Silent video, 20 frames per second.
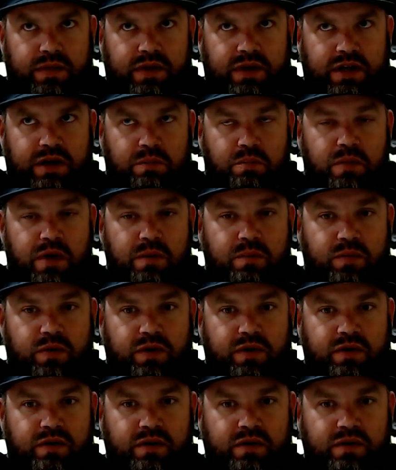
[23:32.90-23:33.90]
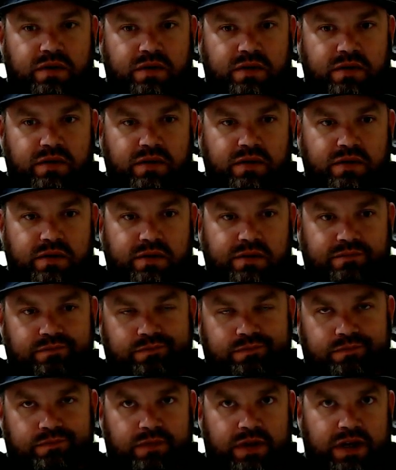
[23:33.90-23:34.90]
member
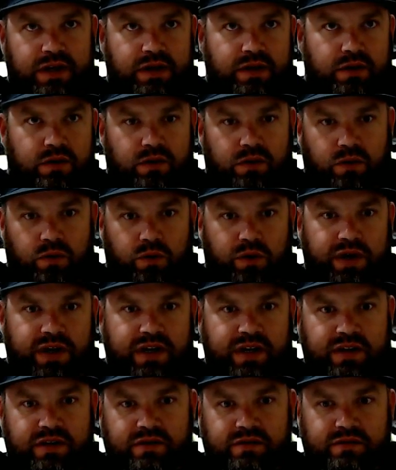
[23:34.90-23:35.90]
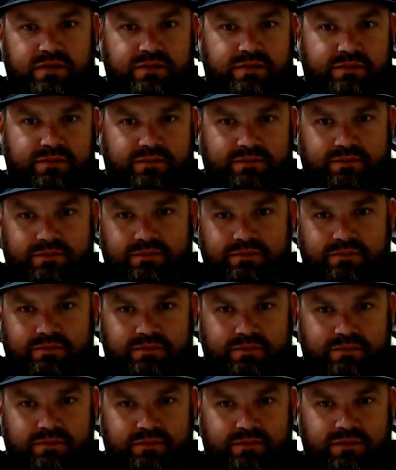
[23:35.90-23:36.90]
oriented
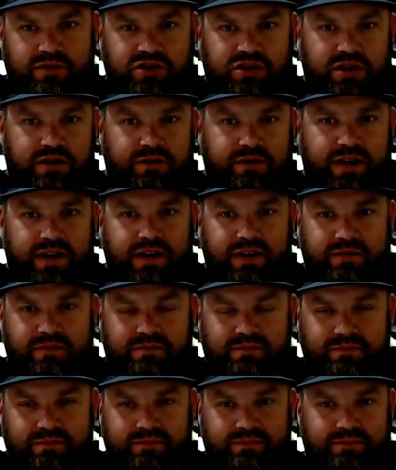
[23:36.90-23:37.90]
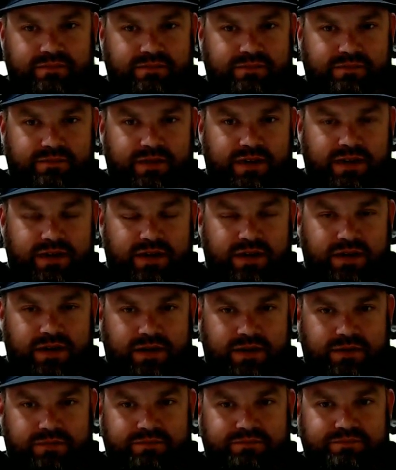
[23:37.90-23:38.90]
generated
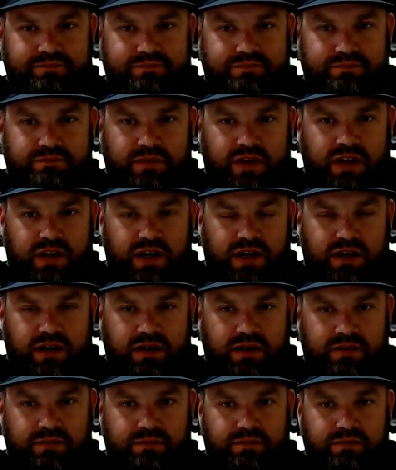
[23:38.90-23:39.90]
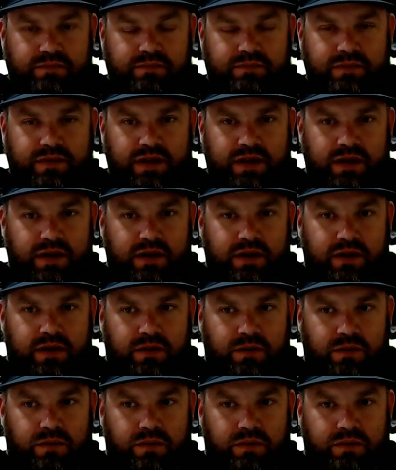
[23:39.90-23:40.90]
kind of
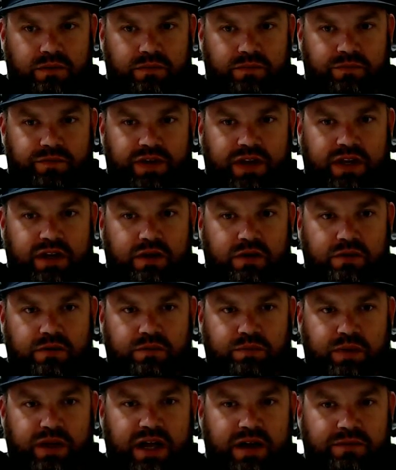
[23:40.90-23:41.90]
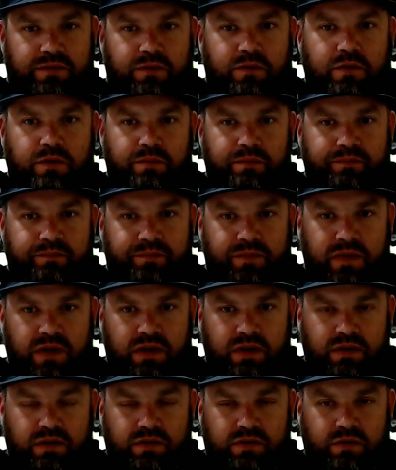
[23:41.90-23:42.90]
video platform
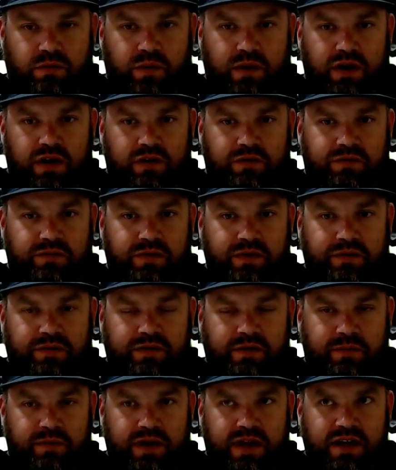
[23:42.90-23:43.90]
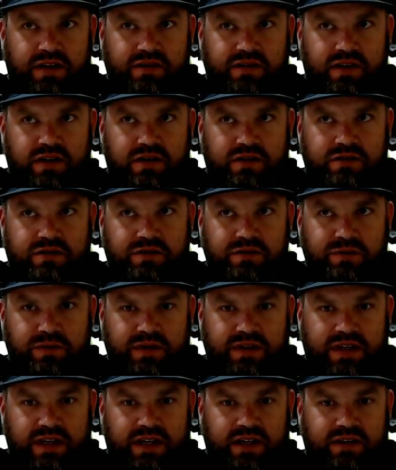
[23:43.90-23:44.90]
to where if someone has an issue
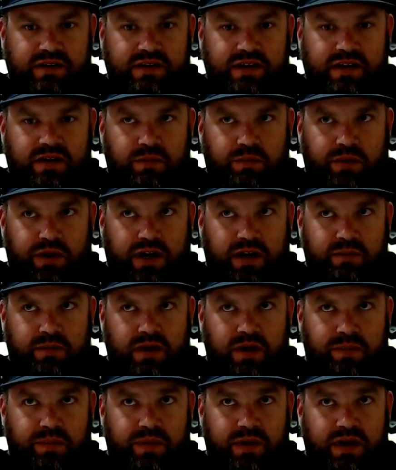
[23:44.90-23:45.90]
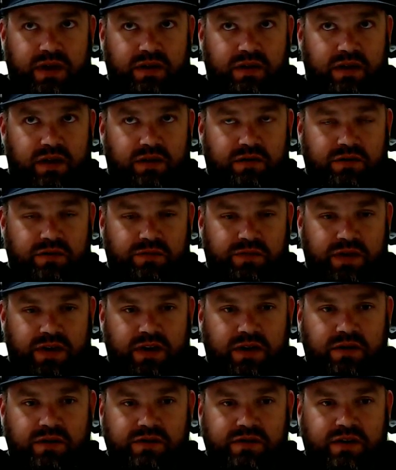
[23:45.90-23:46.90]
with things, they can bring them up, and I'll do
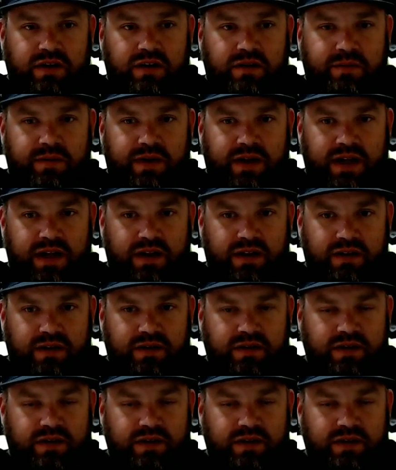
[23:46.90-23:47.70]
videos on them